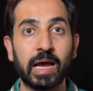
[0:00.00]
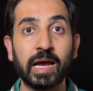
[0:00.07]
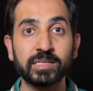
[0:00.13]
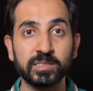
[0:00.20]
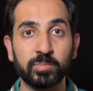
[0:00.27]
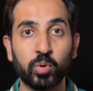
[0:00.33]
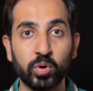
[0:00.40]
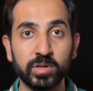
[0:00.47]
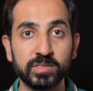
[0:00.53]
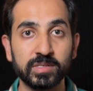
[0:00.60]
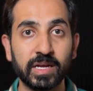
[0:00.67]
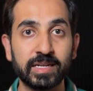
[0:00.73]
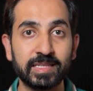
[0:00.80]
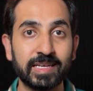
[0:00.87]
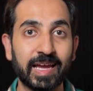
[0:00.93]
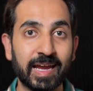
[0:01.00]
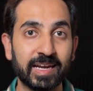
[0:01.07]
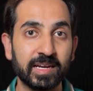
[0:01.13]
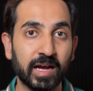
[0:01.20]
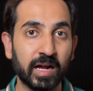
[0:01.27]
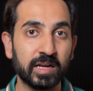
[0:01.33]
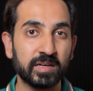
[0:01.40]
As a bonus, at the end,
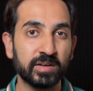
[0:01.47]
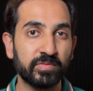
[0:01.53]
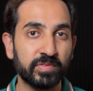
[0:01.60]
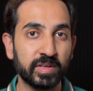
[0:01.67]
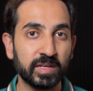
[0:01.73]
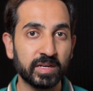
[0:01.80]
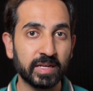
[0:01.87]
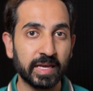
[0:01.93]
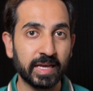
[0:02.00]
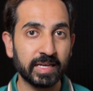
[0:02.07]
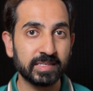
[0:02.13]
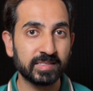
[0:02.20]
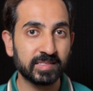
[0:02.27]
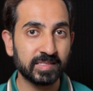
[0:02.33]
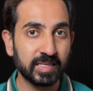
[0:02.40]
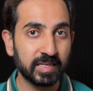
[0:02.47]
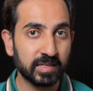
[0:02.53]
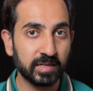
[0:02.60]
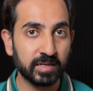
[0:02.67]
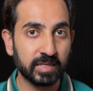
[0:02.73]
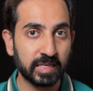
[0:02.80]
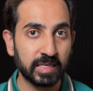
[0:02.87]
I'll reveal a
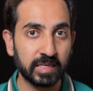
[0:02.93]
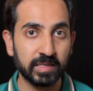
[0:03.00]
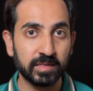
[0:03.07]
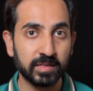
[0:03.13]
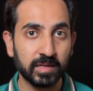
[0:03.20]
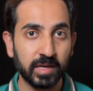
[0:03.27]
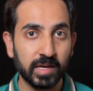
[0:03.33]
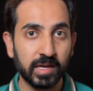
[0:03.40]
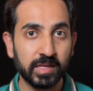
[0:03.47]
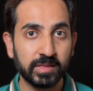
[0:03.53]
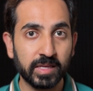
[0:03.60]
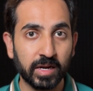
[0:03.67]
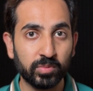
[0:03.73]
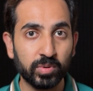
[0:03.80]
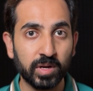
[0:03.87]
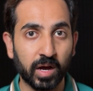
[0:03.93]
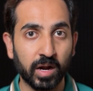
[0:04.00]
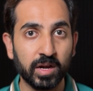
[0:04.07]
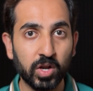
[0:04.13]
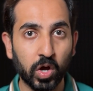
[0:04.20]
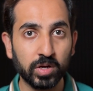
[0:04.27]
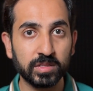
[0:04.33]
secret key that will
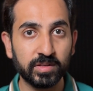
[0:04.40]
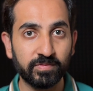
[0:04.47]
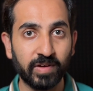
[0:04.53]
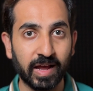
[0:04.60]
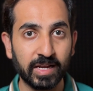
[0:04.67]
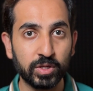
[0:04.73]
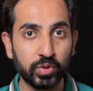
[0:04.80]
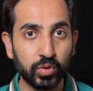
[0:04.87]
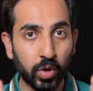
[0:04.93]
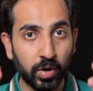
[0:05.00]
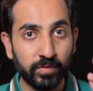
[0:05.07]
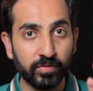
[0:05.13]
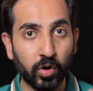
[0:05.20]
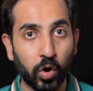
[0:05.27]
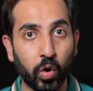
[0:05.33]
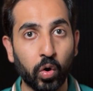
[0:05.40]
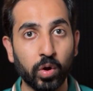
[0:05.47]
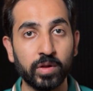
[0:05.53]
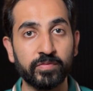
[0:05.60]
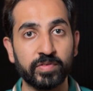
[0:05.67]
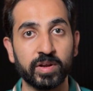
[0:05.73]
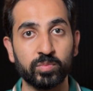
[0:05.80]
unlock the value of all
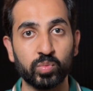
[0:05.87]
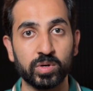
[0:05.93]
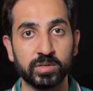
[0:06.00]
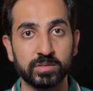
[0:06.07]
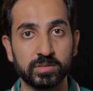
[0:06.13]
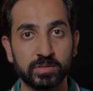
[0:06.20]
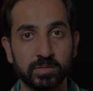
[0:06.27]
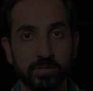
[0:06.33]
frameworks.